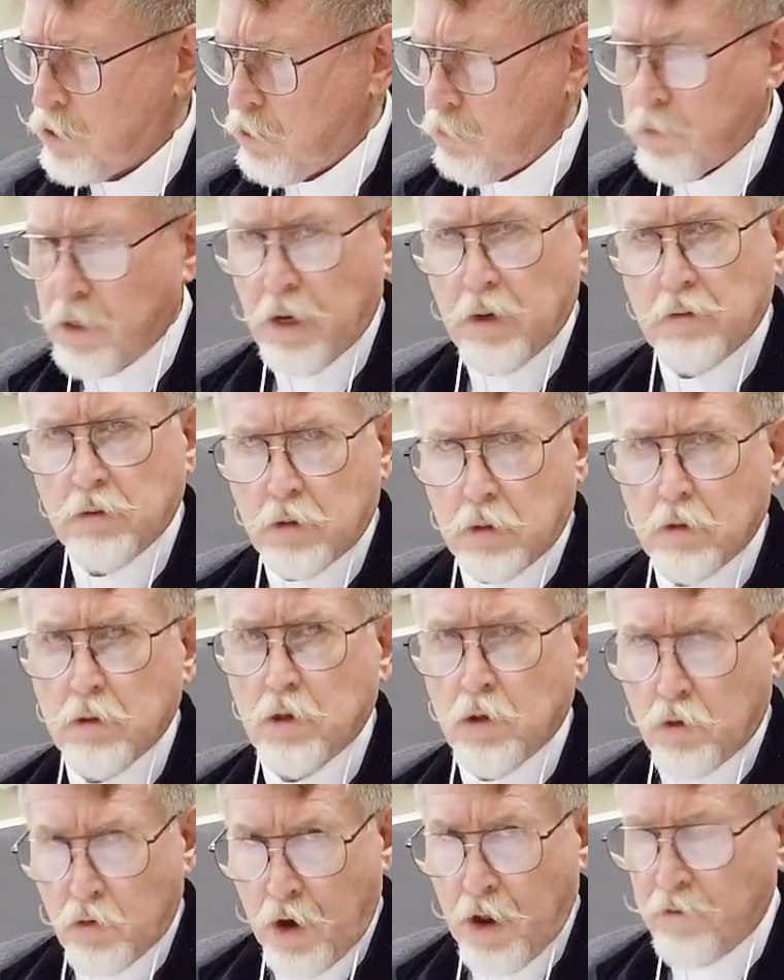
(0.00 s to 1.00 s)
sometimes
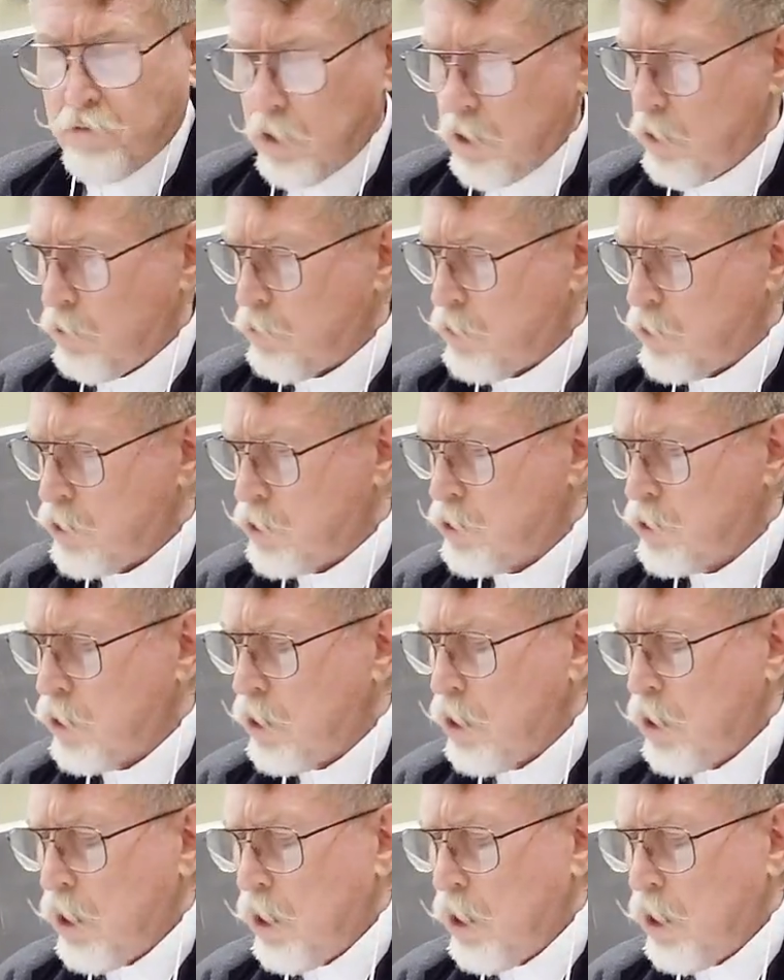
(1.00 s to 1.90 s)
graven image,